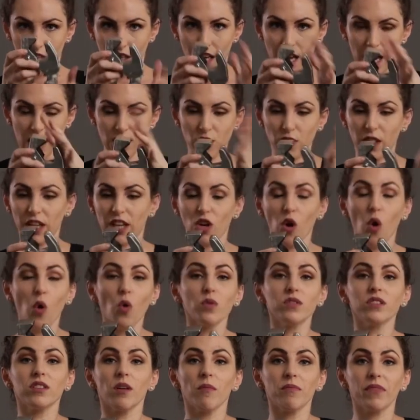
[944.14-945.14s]
And so they can
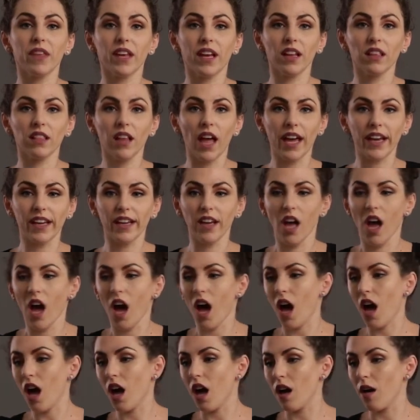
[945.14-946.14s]
hold something like
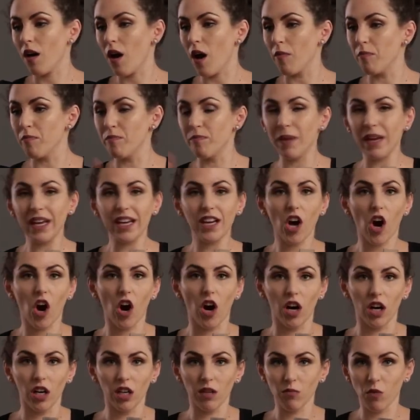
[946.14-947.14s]
a big
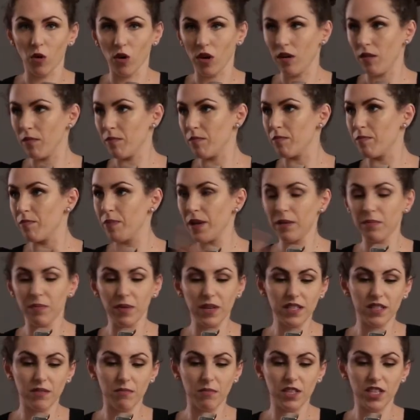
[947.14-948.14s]
arm or a big
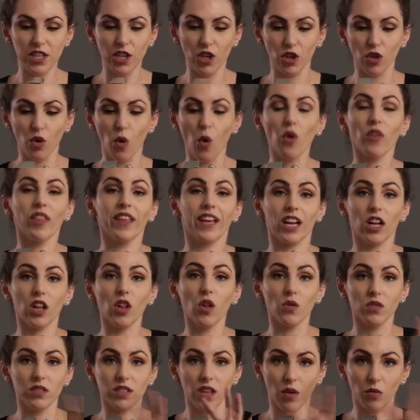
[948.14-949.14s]
piece of material, or they can
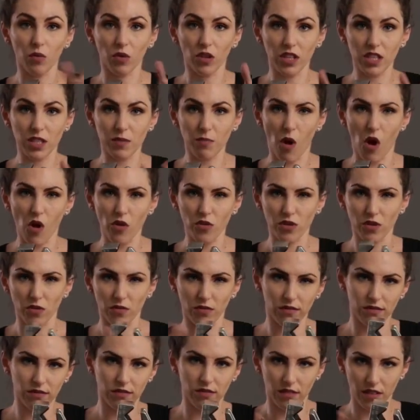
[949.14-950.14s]
close down really small.
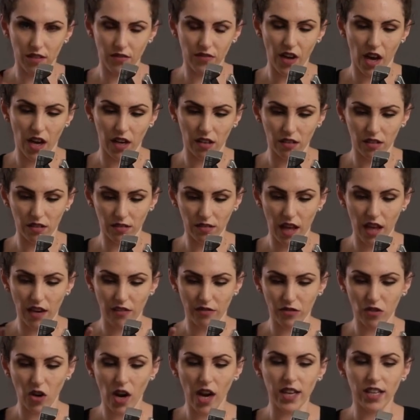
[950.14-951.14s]
So they've got a lot
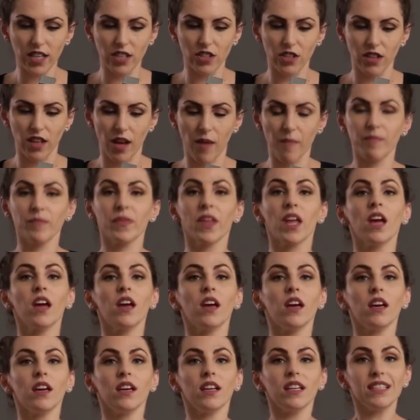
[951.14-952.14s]
of variety to them.
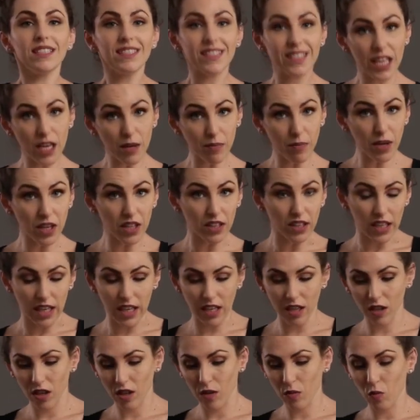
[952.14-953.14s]

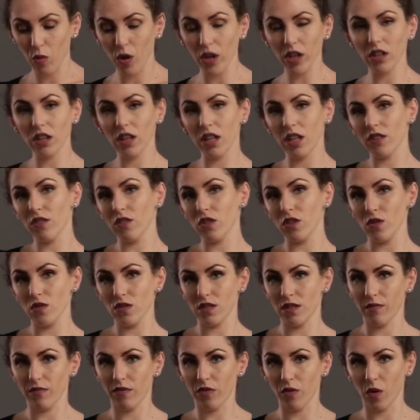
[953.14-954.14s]
Typically, what you're gonna either use
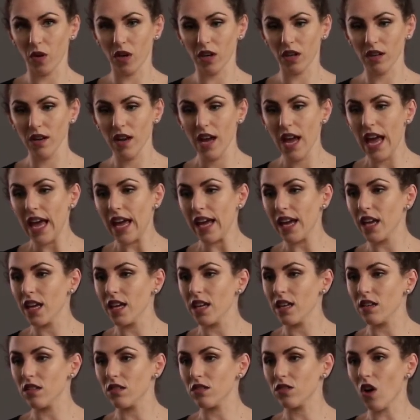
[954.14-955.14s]
them for
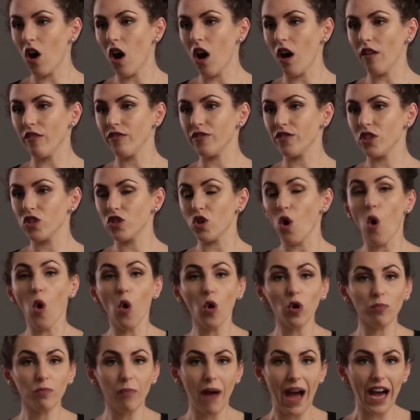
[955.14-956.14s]
is often to
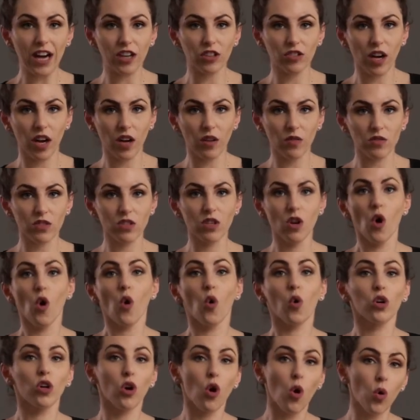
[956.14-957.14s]
hold backgrounds
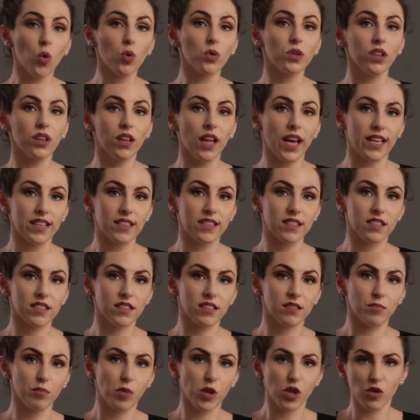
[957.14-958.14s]
or hold lights,
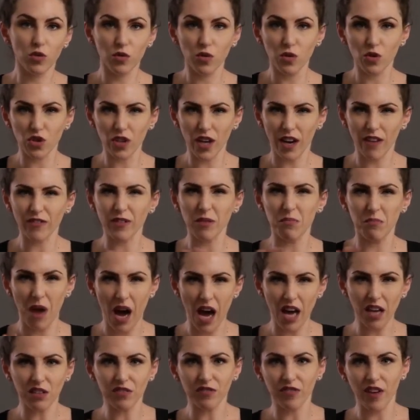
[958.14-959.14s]
but you usually have to
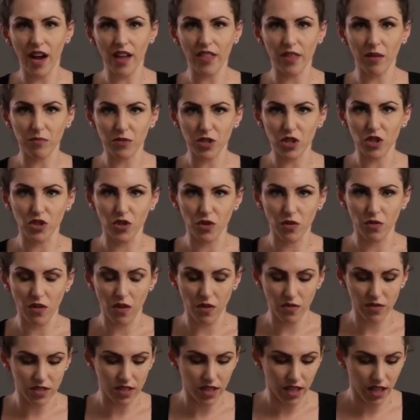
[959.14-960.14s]
modify them to do
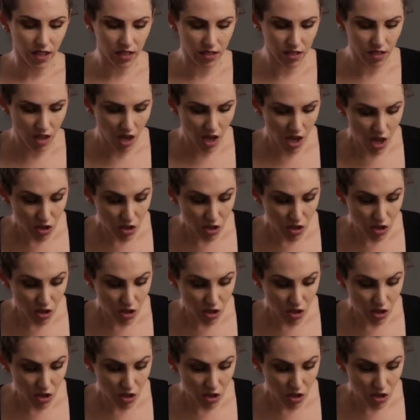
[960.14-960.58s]
those things.